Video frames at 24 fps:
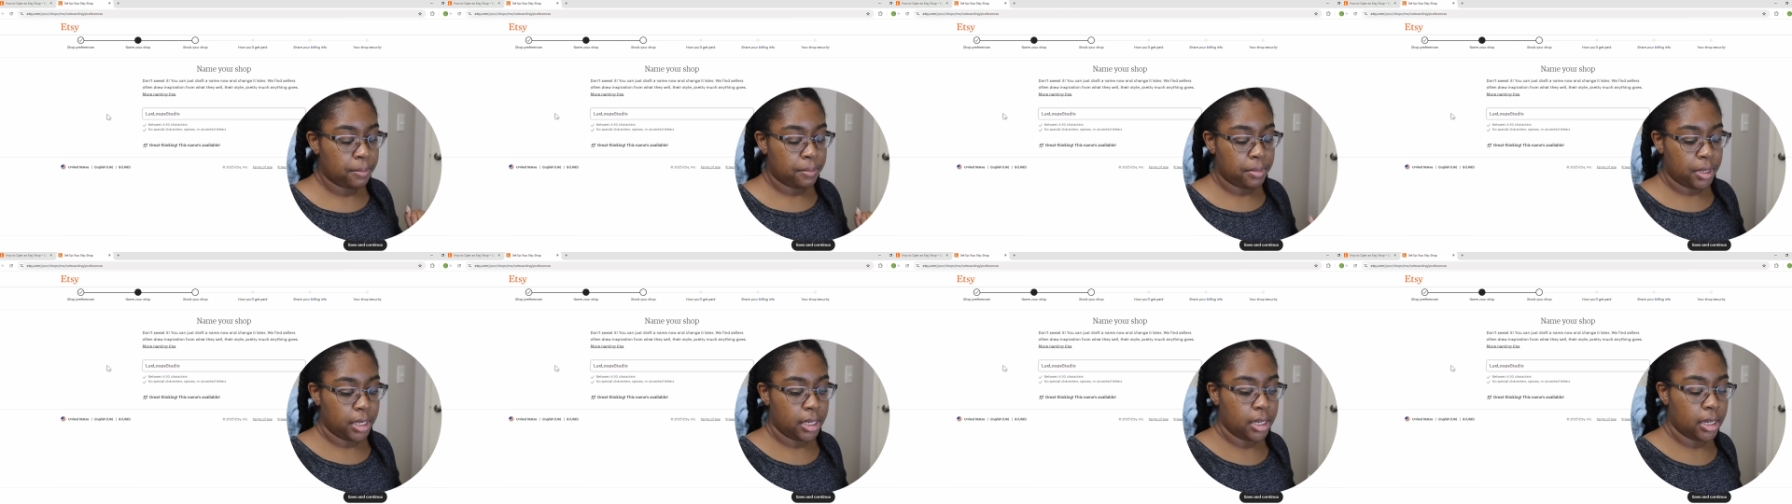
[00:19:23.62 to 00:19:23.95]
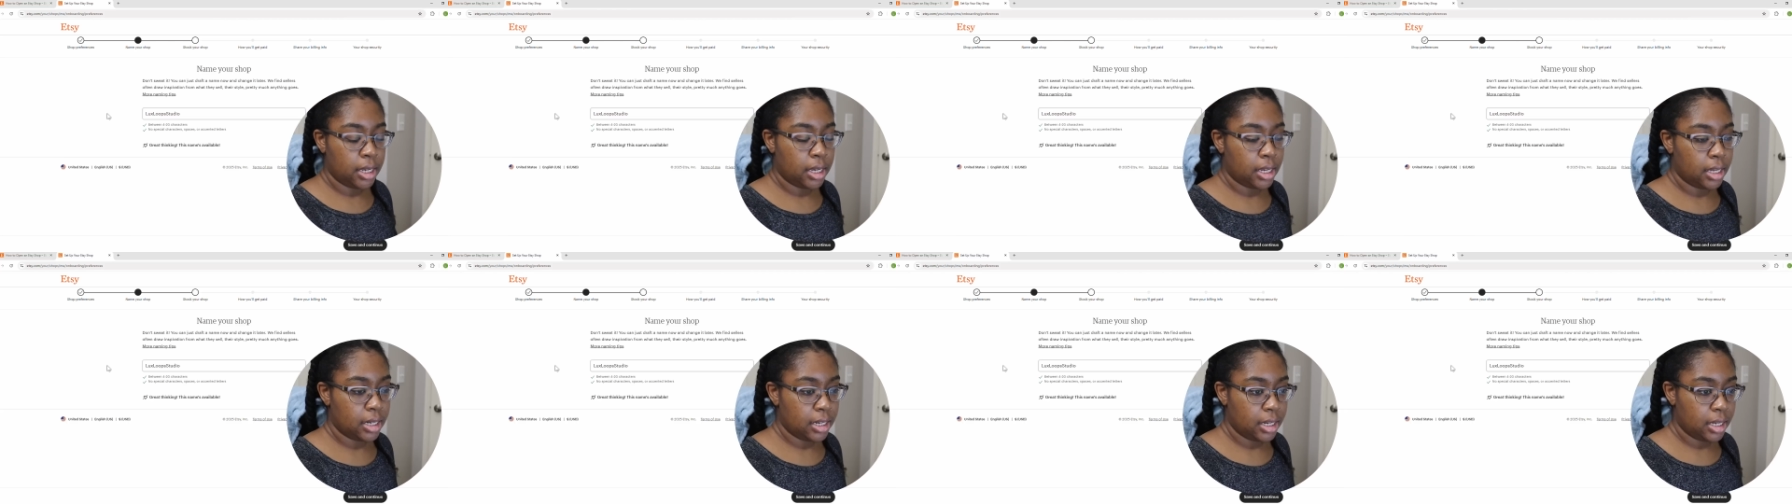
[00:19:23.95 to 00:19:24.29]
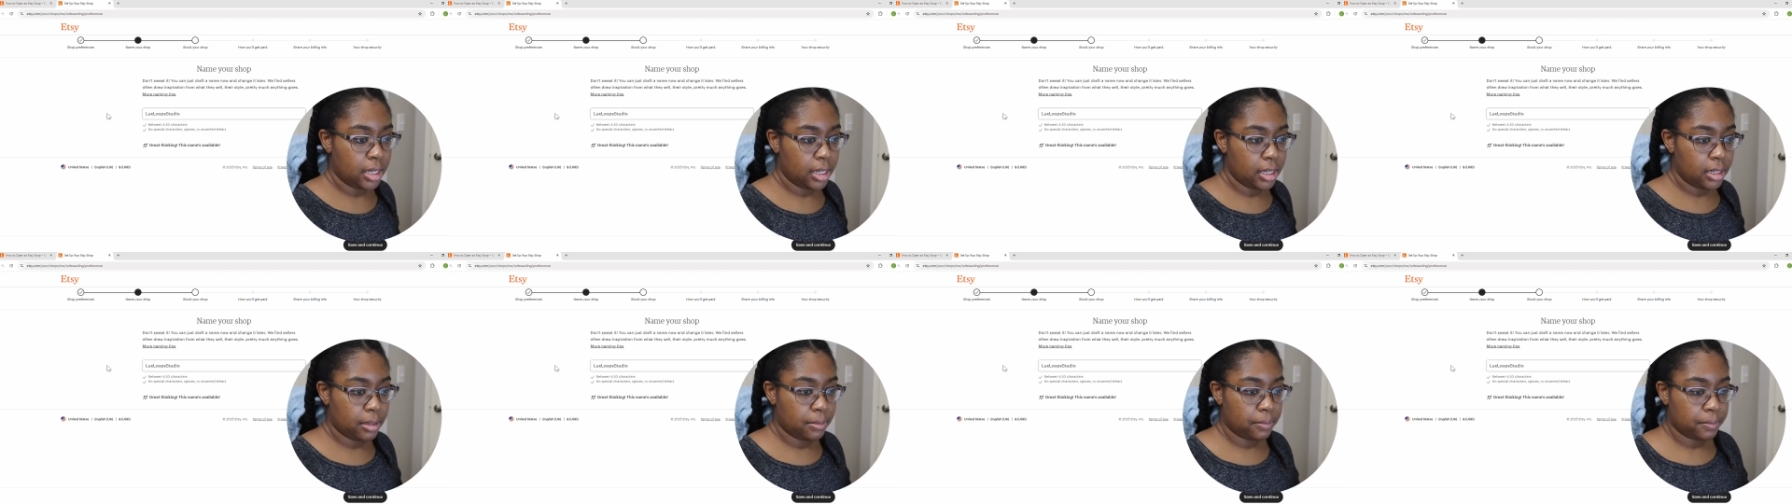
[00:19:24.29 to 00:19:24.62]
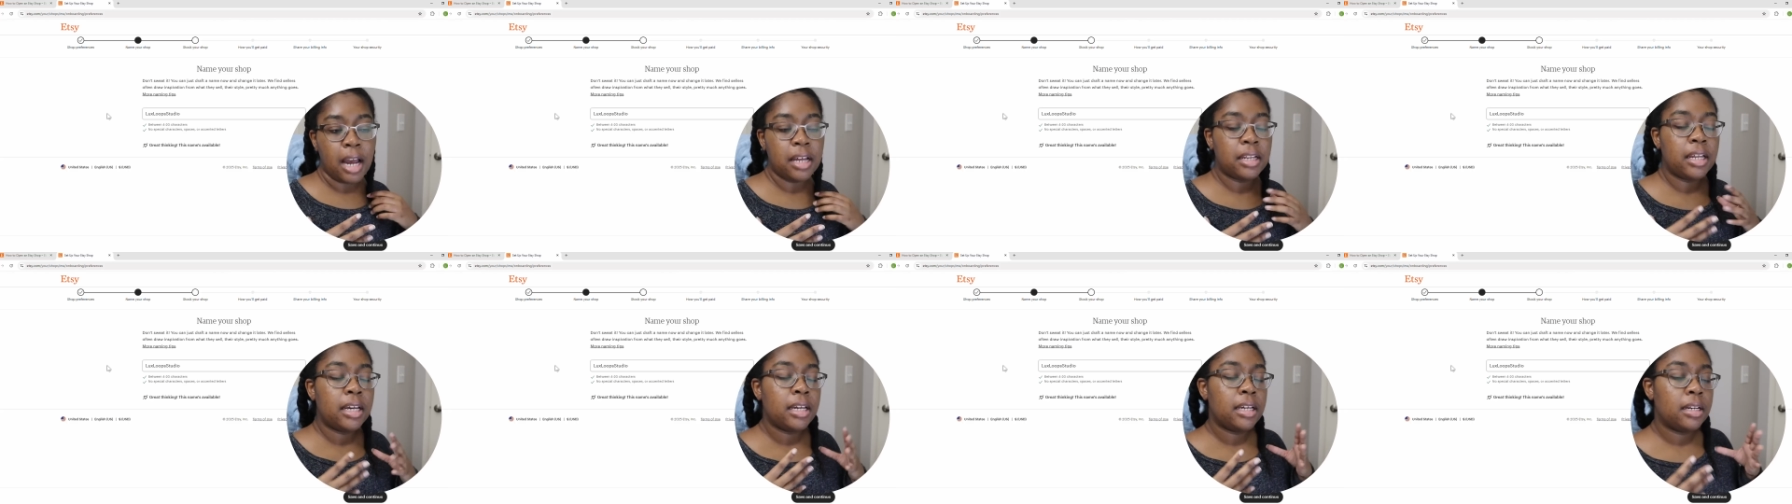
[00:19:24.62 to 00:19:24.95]
being in it.
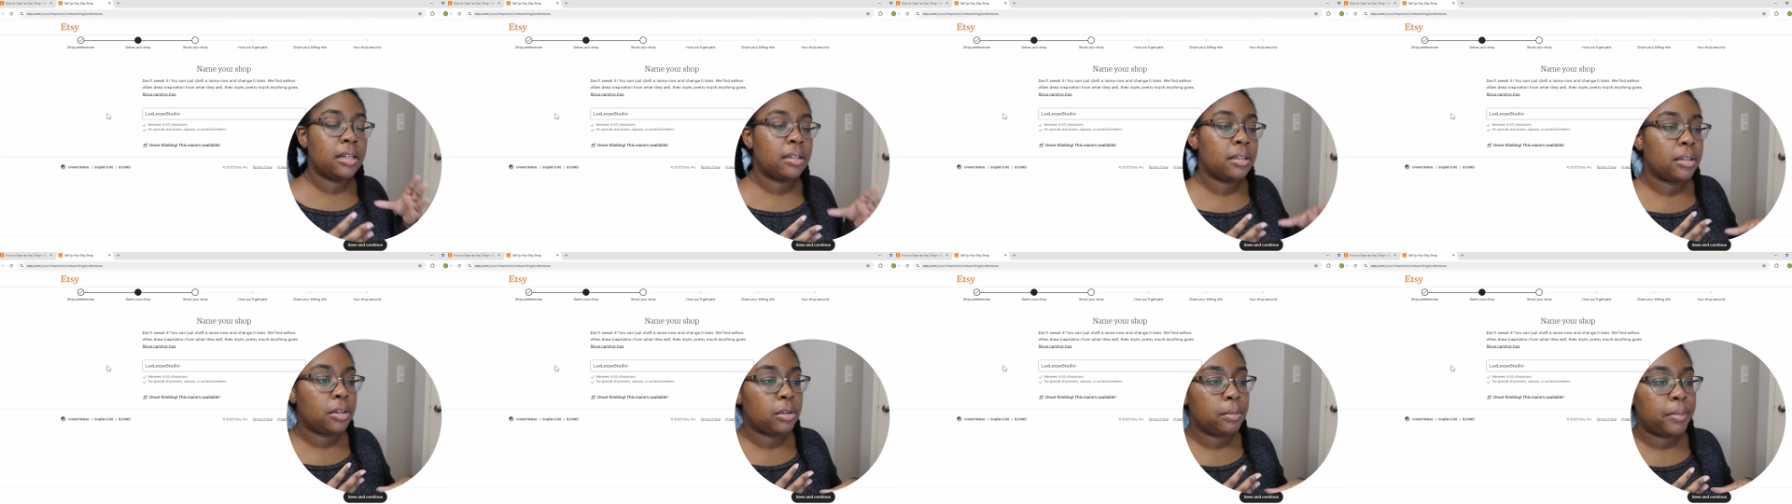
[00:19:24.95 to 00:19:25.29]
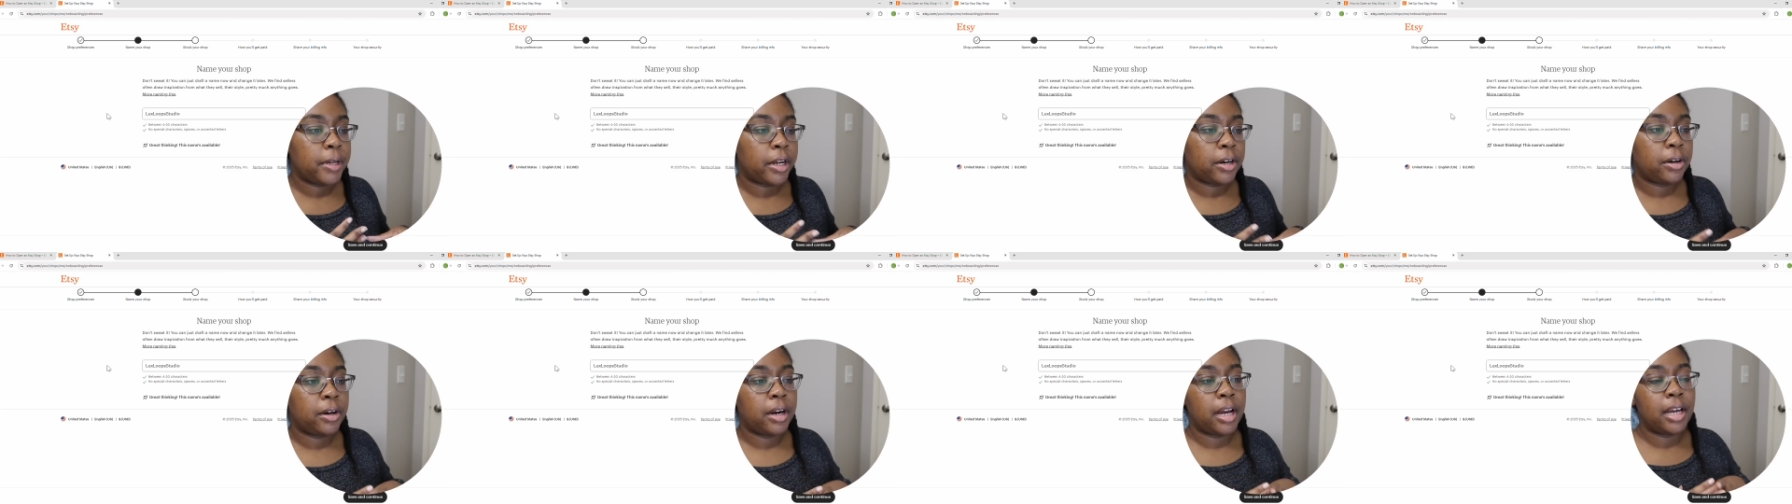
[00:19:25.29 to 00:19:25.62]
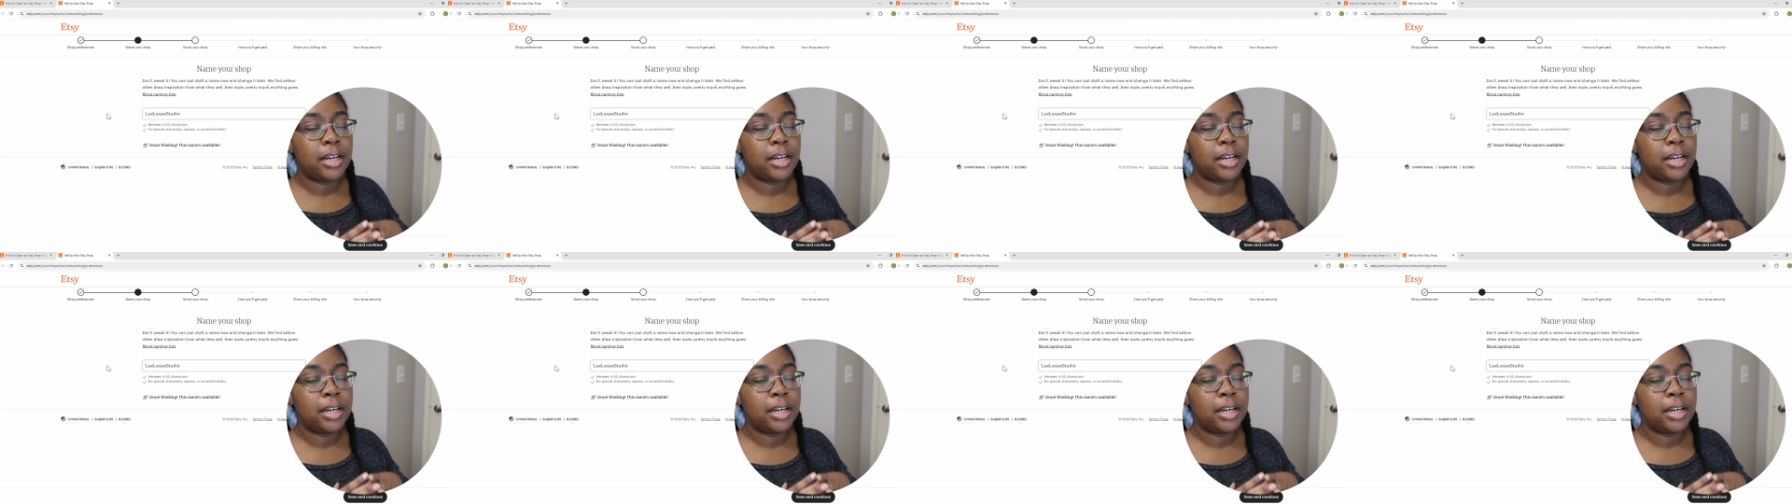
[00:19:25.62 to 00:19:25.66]
I like it a little better,